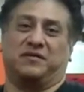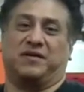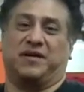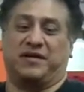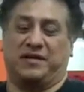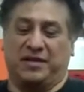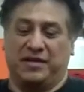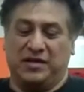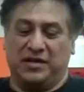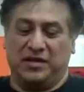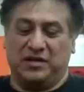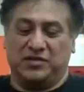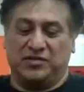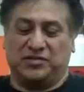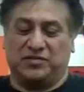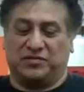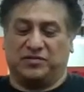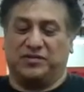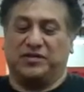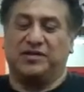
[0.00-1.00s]
All right?
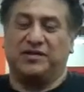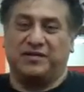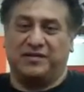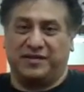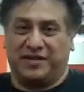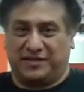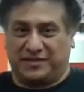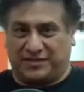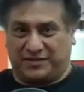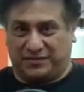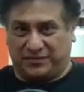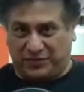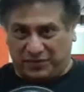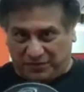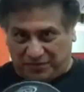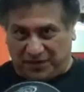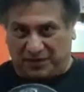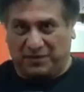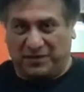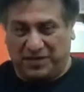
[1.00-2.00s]
So that's
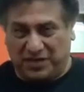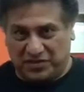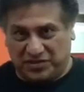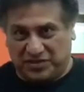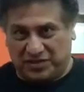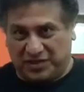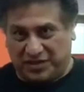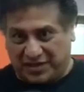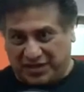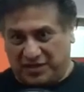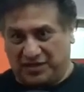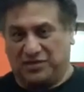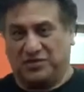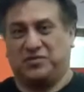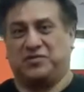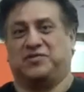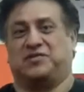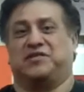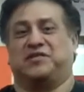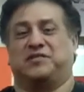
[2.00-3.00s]
one variation on how to
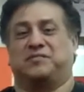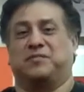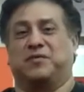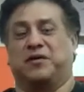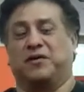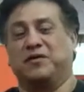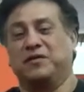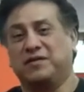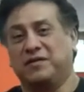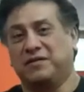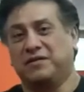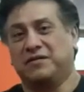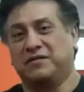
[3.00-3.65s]
use this ball.